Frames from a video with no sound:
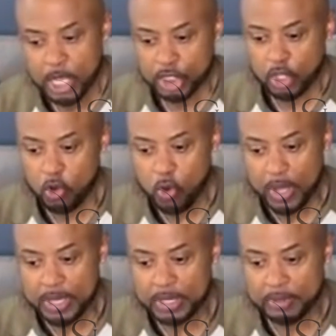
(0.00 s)

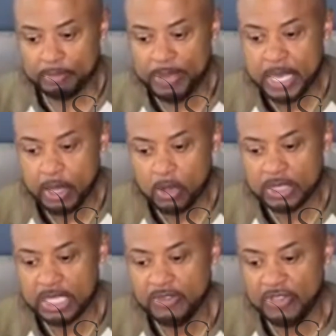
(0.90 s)
So being on
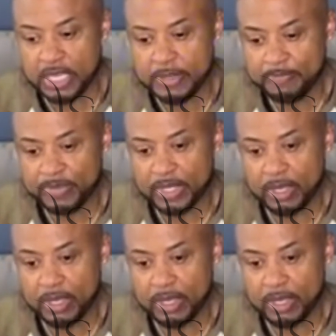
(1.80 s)
TV